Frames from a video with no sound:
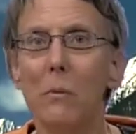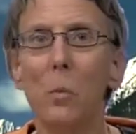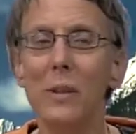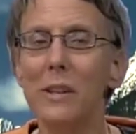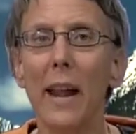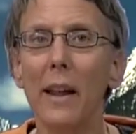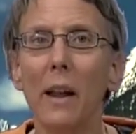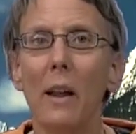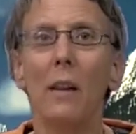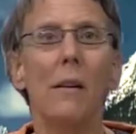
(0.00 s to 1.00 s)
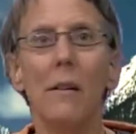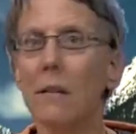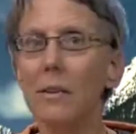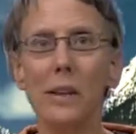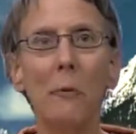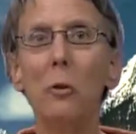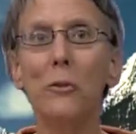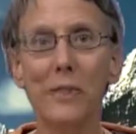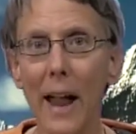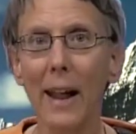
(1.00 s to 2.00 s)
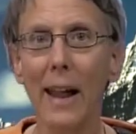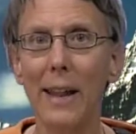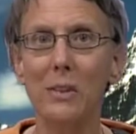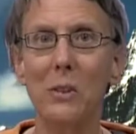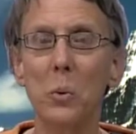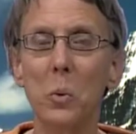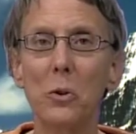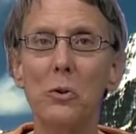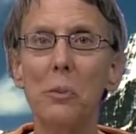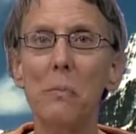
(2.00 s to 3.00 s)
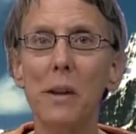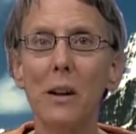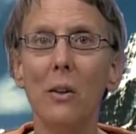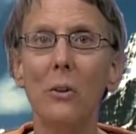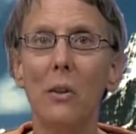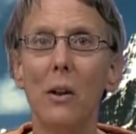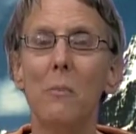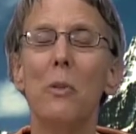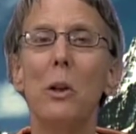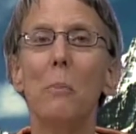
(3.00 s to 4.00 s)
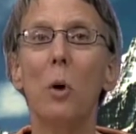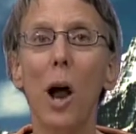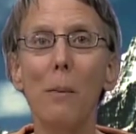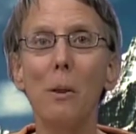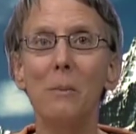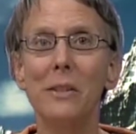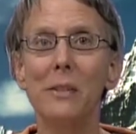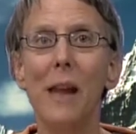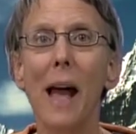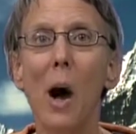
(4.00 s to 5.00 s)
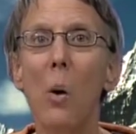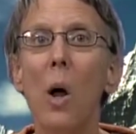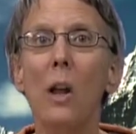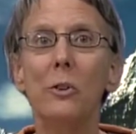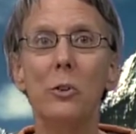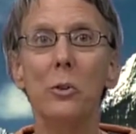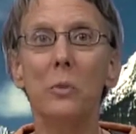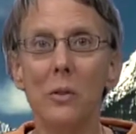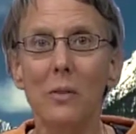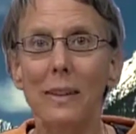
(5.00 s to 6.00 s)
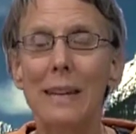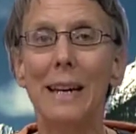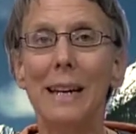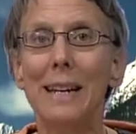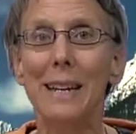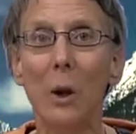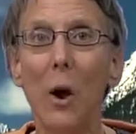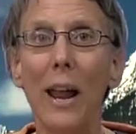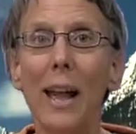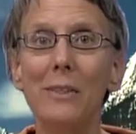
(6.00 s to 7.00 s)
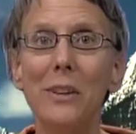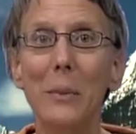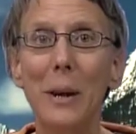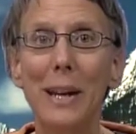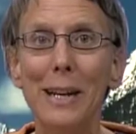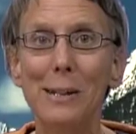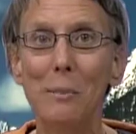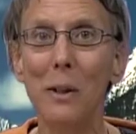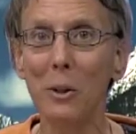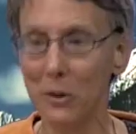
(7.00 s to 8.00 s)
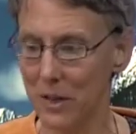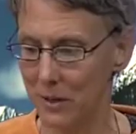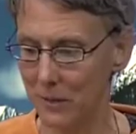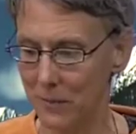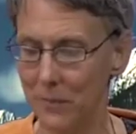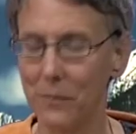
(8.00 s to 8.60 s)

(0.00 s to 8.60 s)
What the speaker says: would take several decades in order to build. The problem is now to get it in our heads that we need to build it.